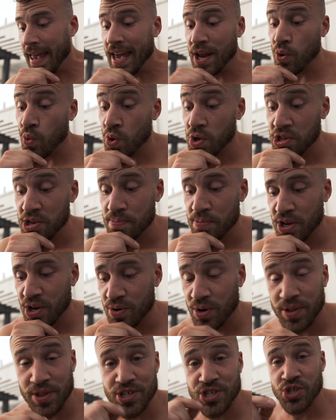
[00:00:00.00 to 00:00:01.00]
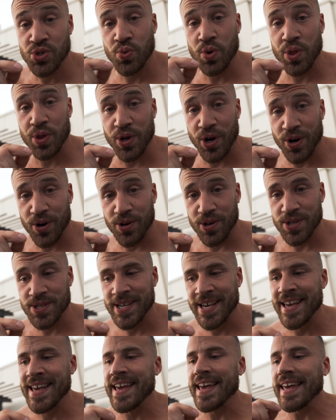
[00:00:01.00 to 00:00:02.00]
And a really big one, this is with girls,
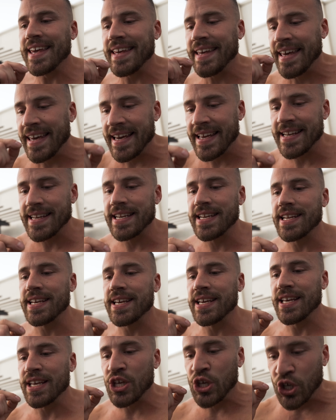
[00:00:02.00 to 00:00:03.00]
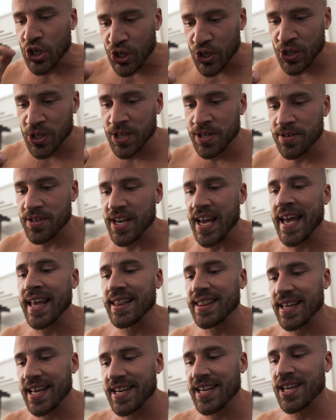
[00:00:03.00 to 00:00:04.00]
get good at
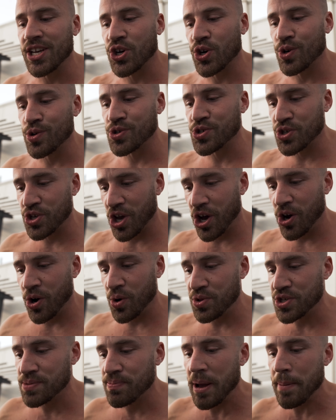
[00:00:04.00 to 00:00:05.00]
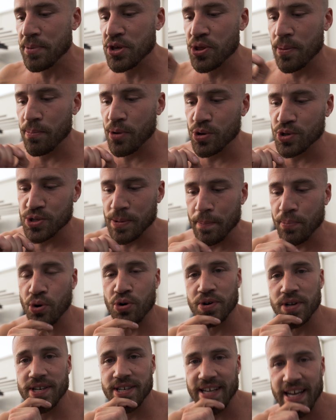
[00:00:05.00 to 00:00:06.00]
letting girls go. This might be the most
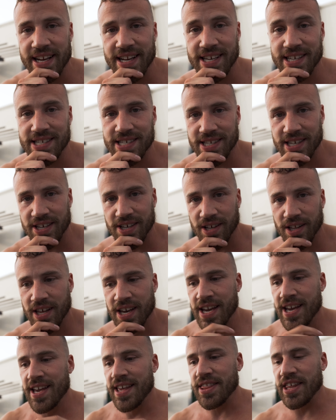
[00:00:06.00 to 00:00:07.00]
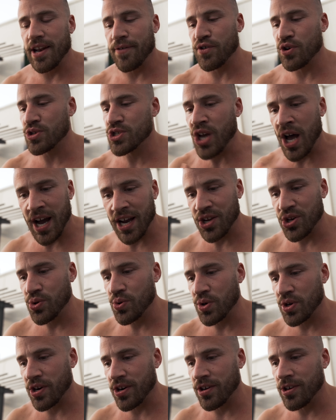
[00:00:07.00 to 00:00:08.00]
important dating skill, that if you're talking to
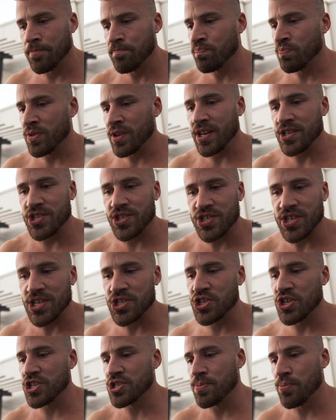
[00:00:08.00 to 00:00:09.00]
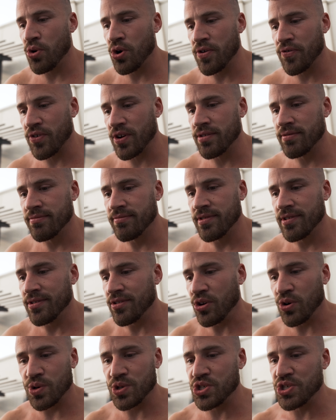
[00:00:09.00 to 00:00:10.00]
a girl and she says she has a boyfriend,
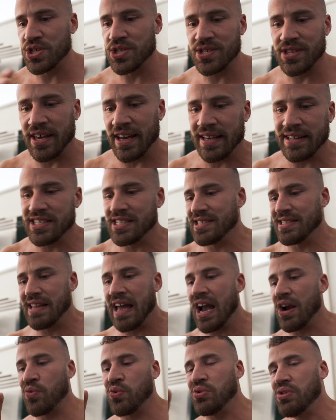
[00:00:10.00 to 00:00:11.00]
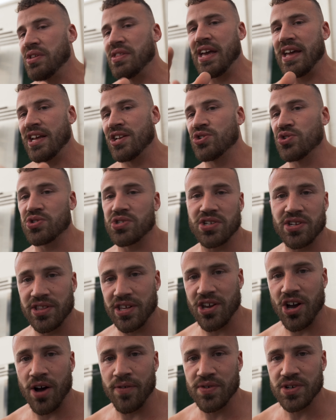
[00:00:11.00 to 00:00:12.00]
or she's like just not really that interested in the
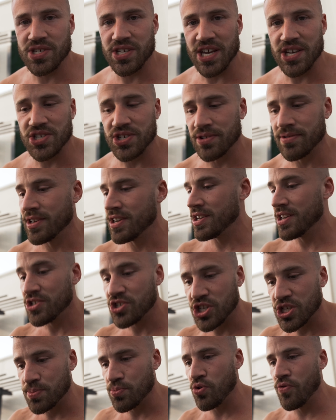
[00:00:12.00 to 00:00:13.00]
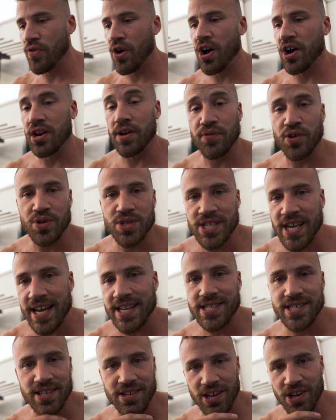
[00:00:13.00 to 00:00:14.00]
conversation, just move on. If you're
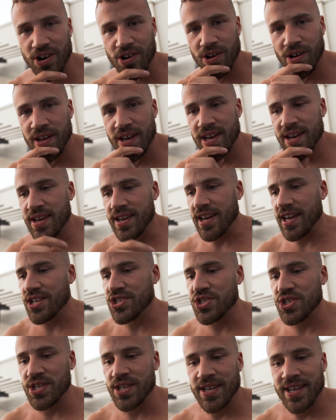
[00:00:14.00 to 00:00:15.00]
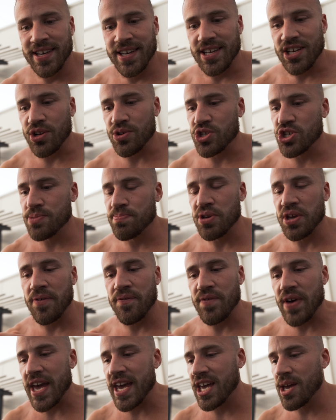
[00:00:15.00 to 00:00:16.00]
texting a girl and she, you know, she's being
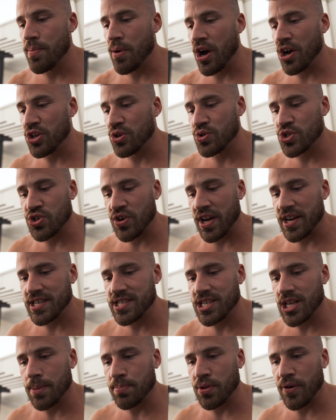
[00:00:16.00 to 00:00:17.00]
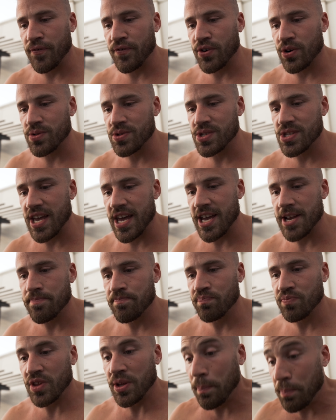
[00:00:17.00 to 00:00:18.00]
vague about you trying to set up the first date,
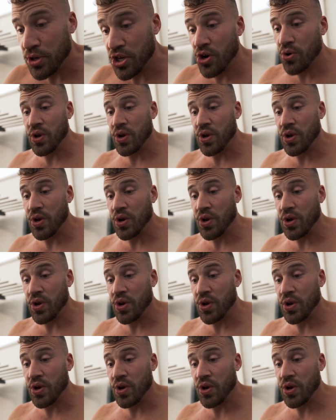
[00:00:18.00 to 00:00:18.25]
be